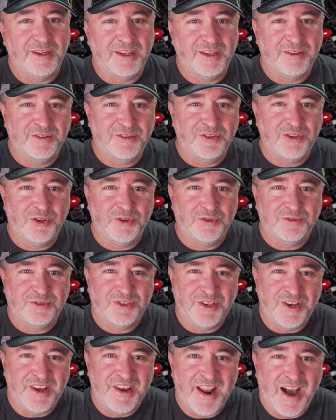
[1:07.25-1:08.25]

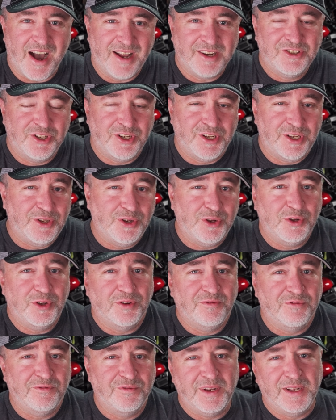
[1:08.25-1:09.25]
It's notchy. You
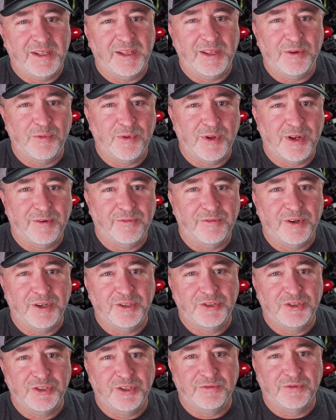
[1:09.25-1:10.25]
can feel it whenever
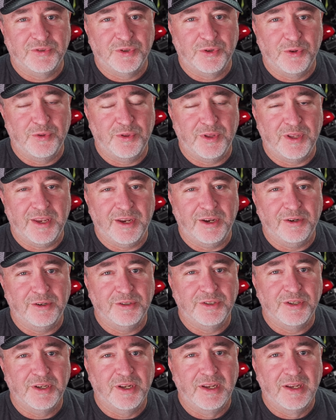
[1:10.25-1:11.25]
it shifts through the
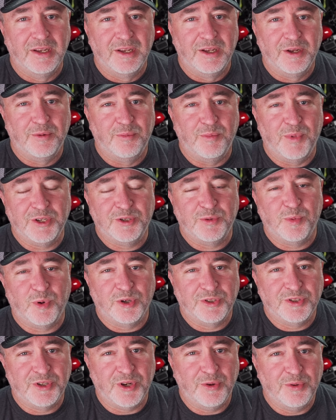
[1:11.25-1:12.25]
gears, much
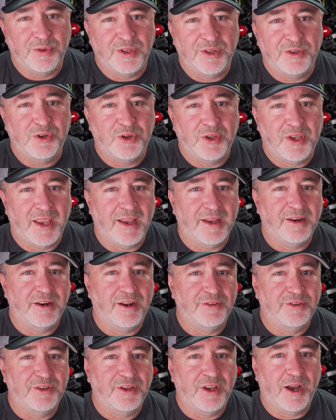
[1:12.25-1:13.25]
more so than you can
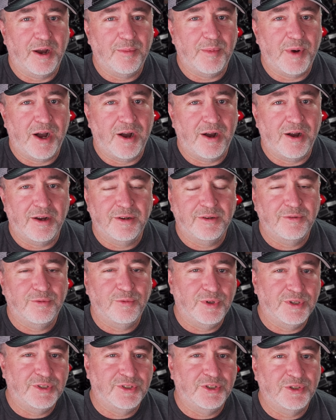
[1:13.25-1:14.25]
on the Yamaha,
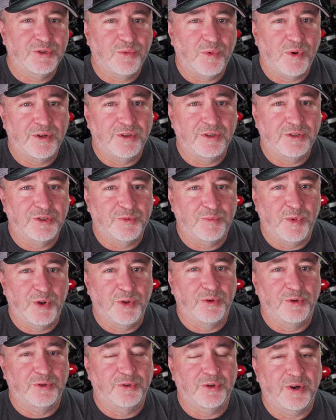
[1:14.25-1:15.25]
which is one of the
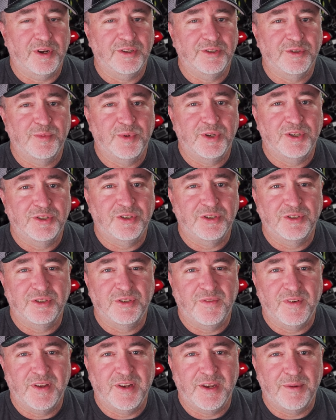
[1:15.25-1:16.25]
smoother
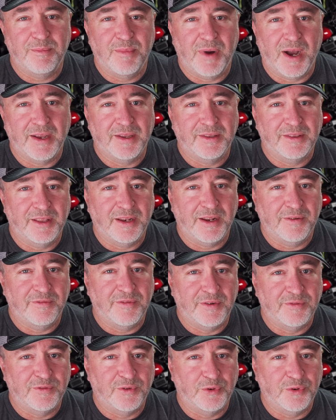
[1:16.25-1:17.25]
transmissions of any bike that I've
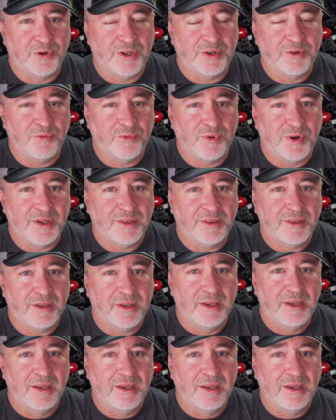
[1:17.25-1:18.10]
ever ridden with.